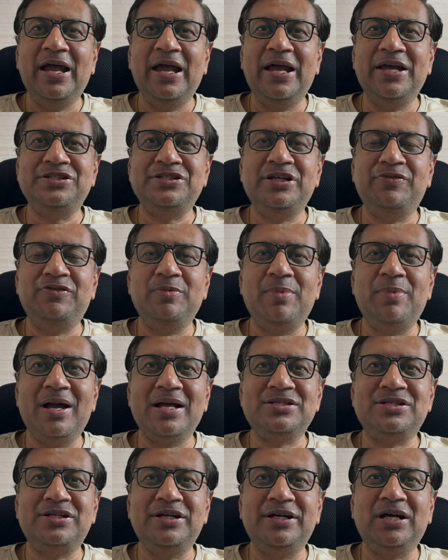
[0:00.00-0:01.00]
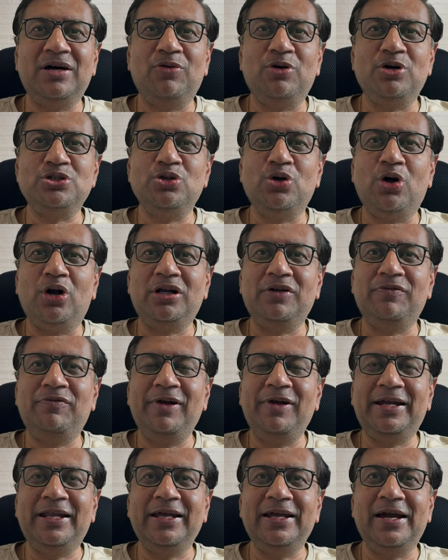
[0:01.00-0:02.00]
HDFC Bank's data was not
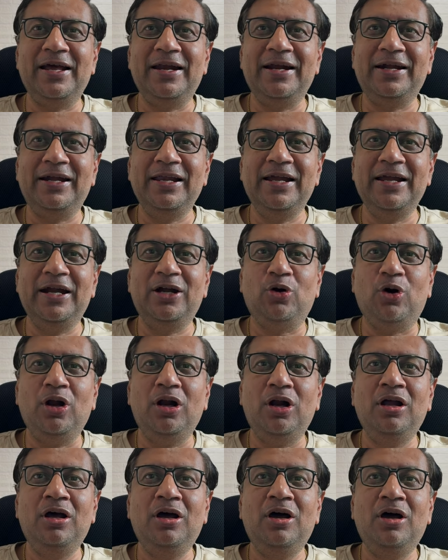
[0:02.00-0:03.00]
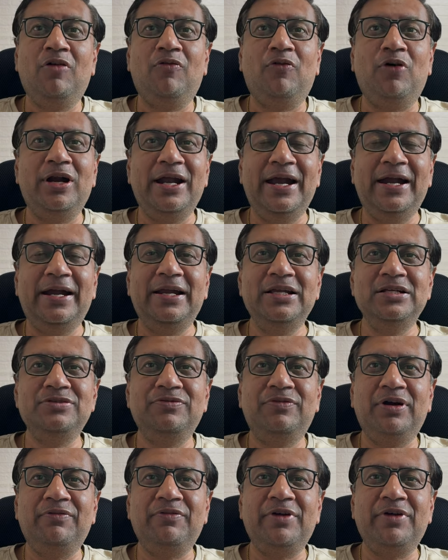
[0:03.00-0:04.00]
reflecting correctly at all for at least
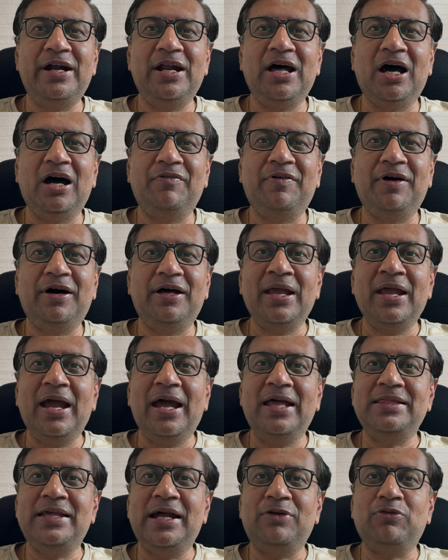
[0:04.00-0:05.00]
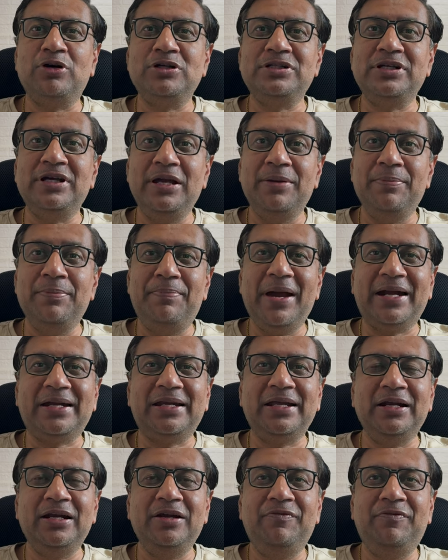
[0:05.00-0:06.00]
one one and a half hour, and that was
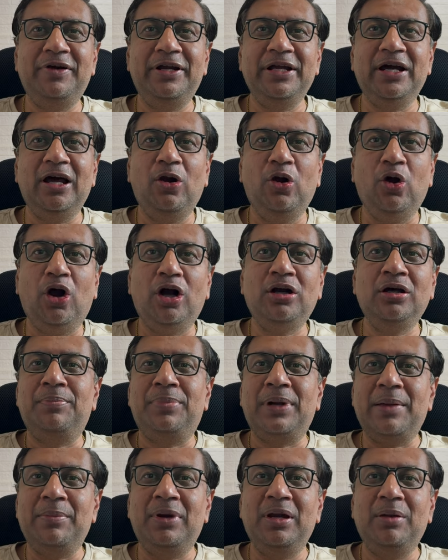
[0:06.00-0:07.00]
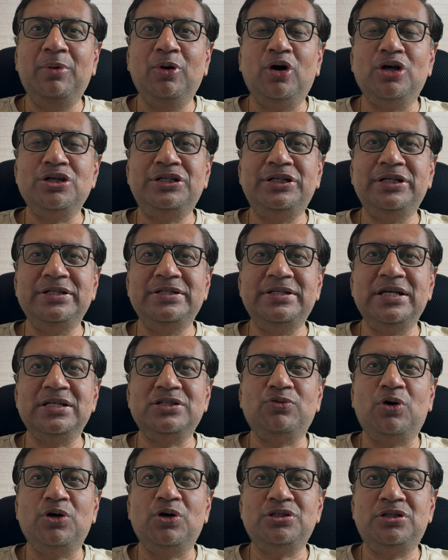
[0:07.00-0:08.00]
impacting Nifty a lot, primarily because
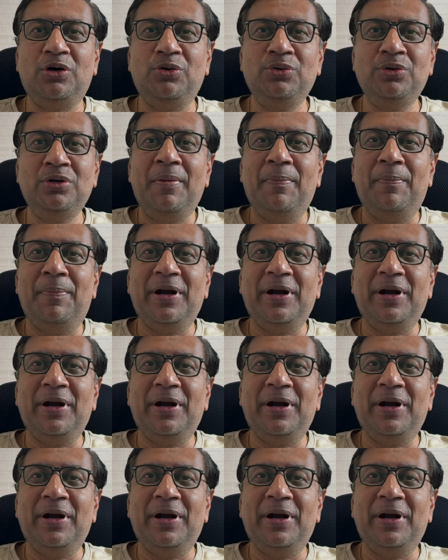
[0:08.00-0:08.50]
TCS was down.